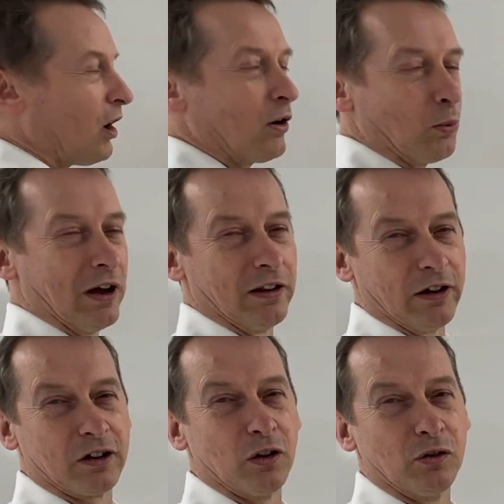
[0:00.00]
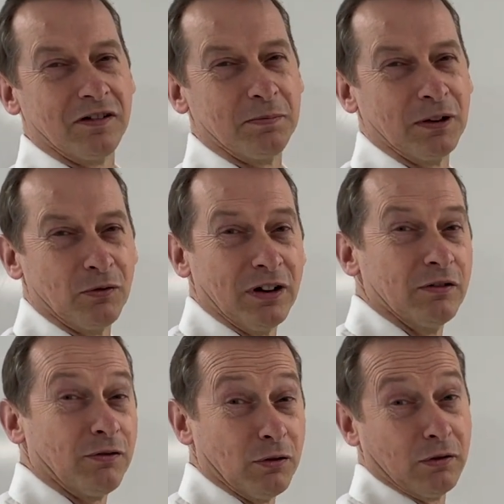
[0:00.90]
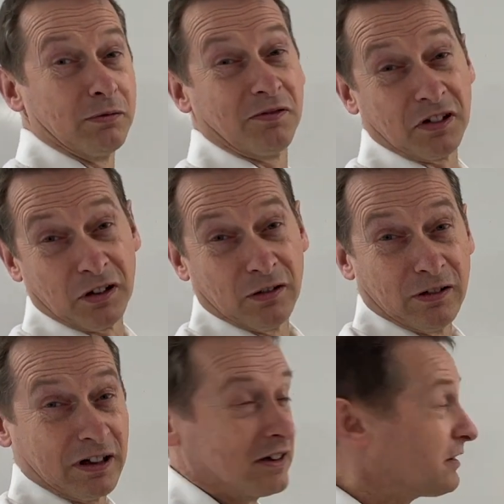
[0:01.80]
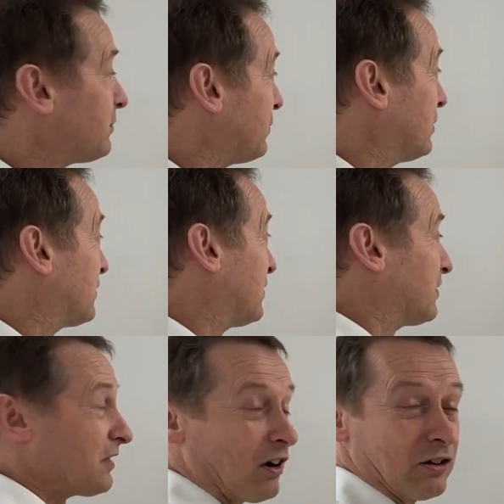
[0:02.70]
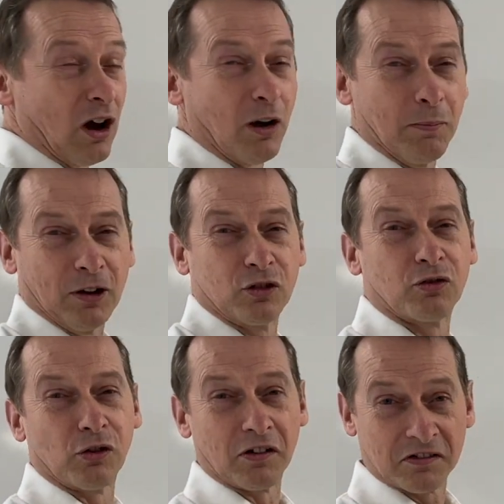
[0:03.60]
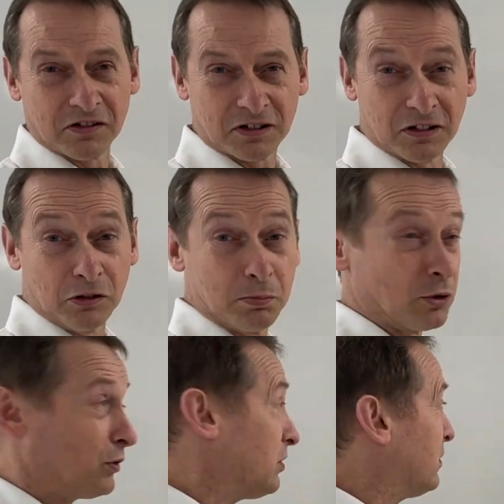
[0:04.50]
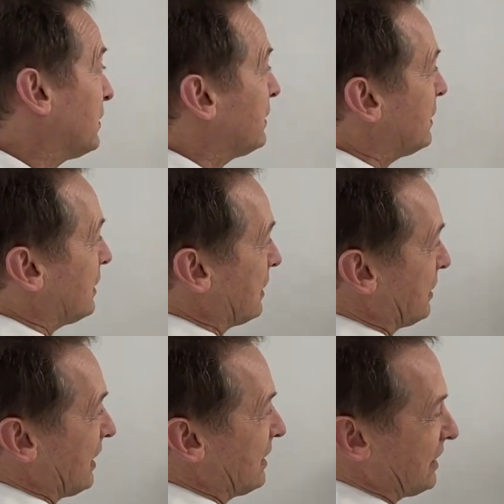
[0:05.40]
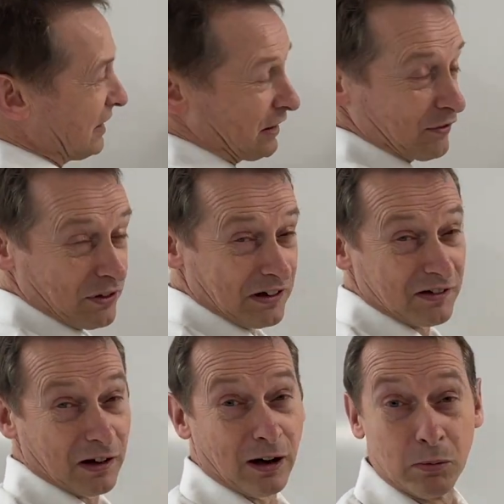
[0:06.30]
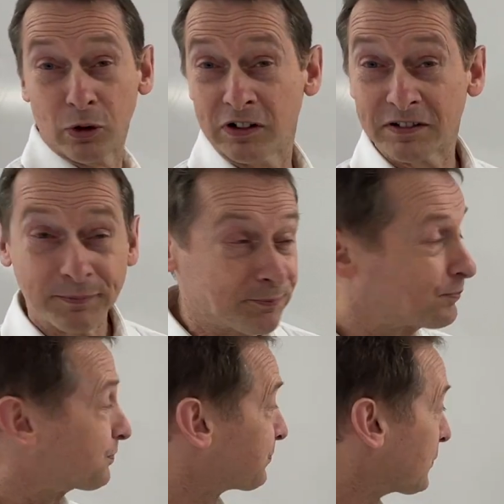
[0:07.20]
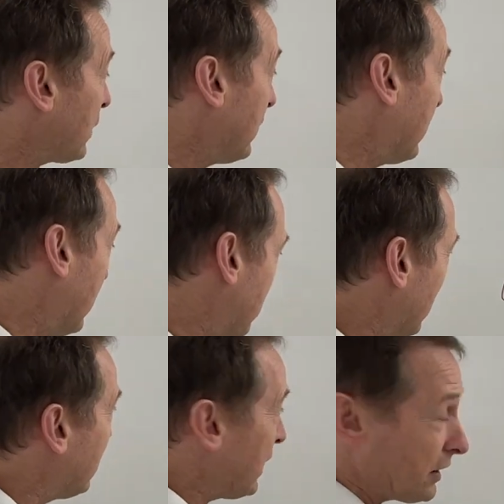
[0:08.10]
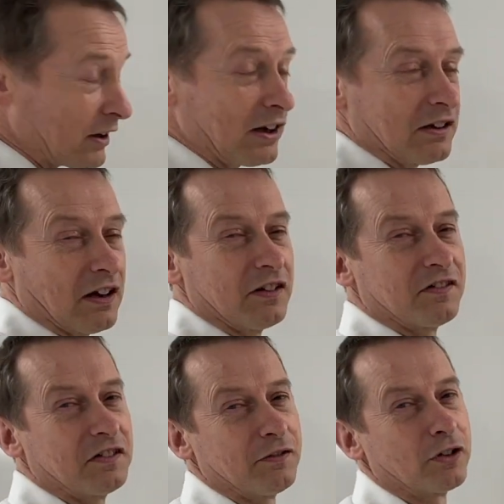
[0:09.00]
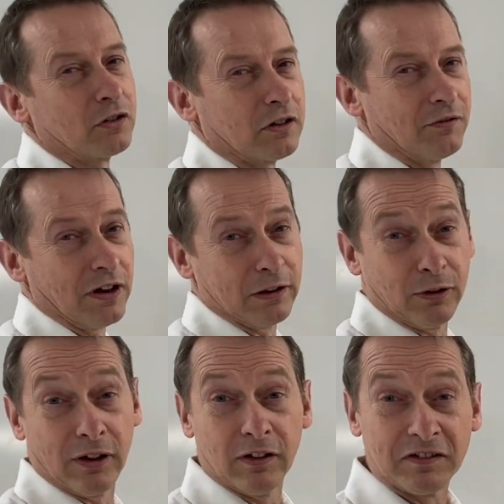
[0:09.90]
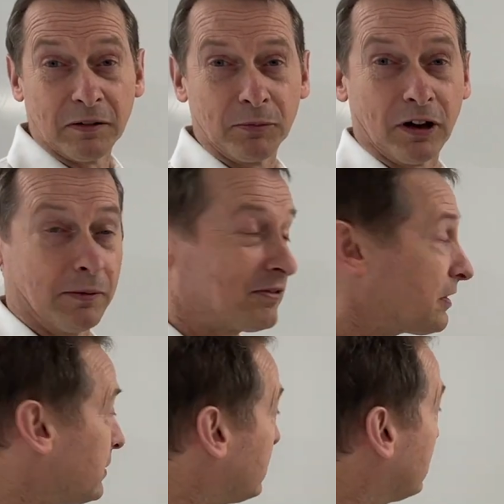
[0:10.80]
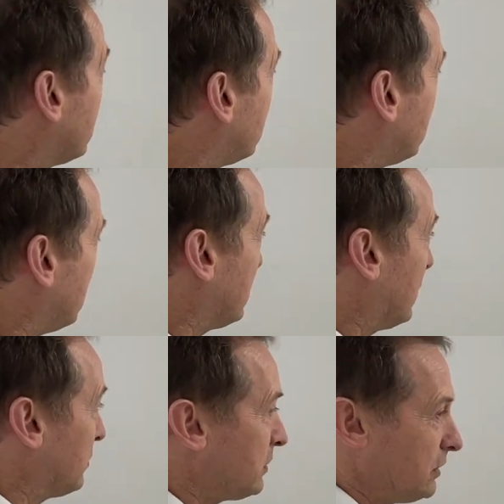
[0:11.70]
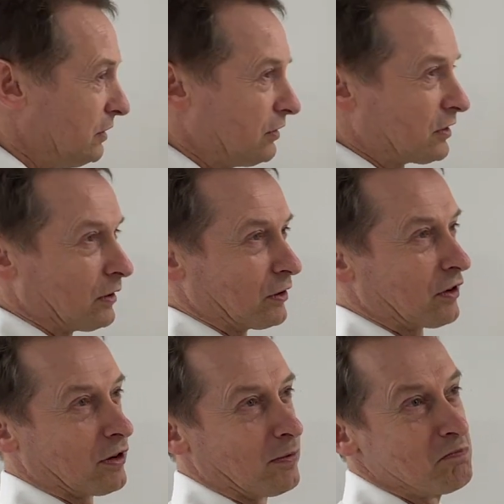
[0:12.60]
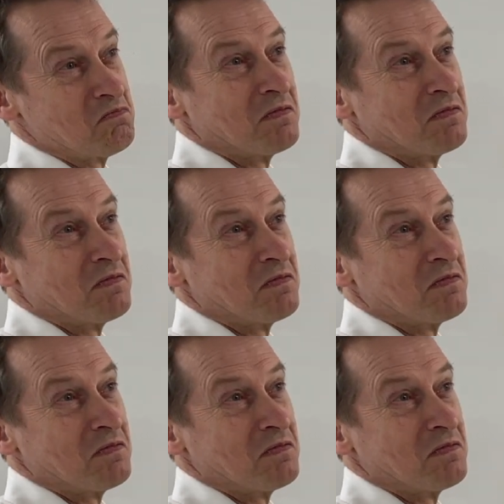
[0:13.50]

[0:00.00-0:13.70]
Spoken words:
well the code has been written for security, for instance. How much trust can you put in any of these libraries? And it's difficult to evaluate this sometimes. You can look at them.